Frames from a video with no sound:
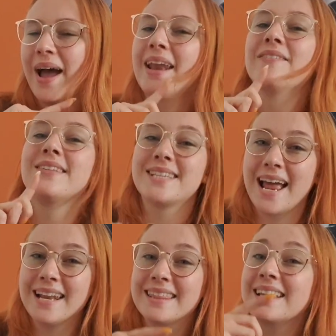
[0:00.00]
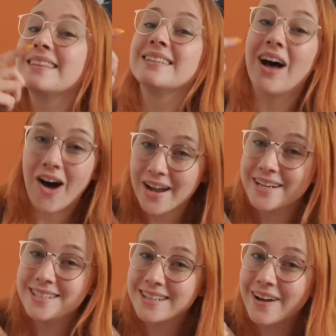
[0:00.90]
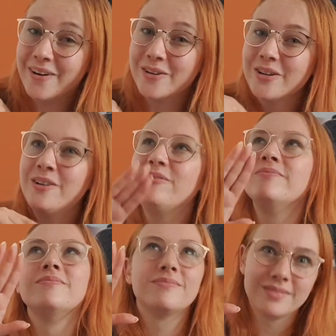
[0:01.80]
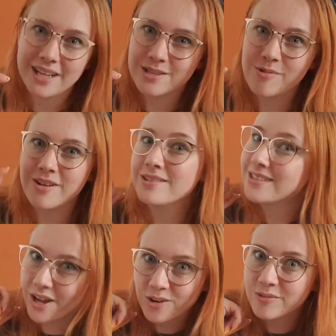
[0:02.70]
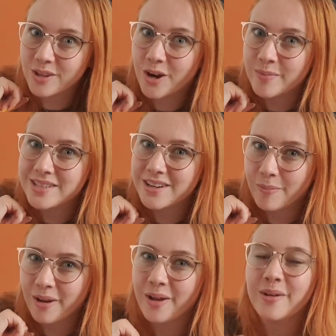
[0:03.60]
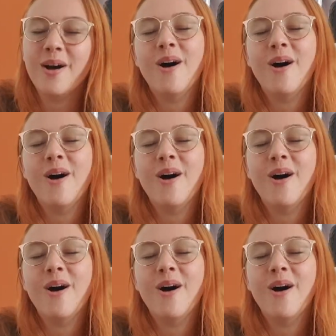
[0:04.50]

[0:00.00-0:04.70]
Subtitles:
And if there's anything that I need to get hold of, guess what? Sound off in the comments down below.